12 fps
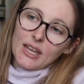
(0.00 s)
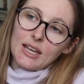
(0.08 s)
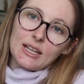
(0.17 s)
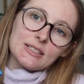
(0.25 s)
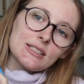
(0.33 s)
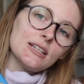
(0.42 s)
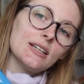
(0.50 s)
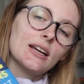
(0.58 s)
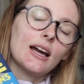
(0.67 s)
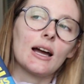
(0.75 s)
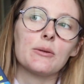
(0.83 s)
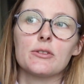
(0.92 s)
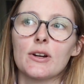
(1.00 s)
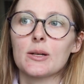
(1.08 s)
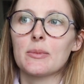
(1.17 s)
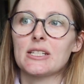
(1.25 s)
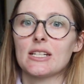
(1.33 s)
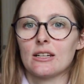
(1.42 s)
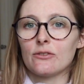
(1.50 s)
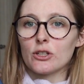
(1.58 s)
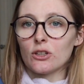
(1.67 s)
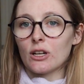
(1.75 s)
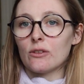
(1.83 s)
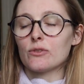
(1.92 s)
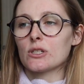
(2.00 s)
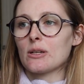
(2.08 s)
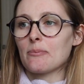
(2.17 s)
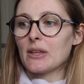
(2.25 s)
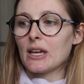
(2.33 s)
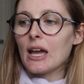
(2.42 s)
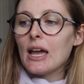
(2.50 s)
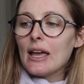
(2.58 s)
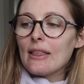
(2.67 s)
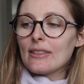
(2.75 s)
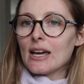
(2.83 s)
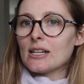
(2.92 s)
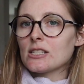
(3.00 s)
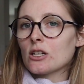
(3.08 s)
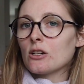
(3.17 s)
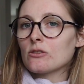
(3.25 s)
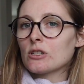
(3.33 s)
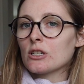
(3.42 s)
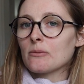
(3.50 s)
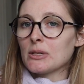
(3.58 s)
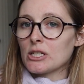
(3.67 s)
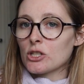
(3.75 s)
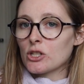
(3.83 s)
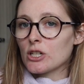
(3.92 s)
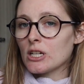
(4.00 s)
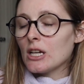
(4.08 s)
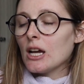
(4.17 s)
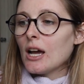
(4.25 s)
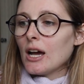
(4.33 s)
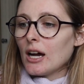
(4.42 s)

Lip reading: And I would recommend it if you're looking for something that is a cozier mystery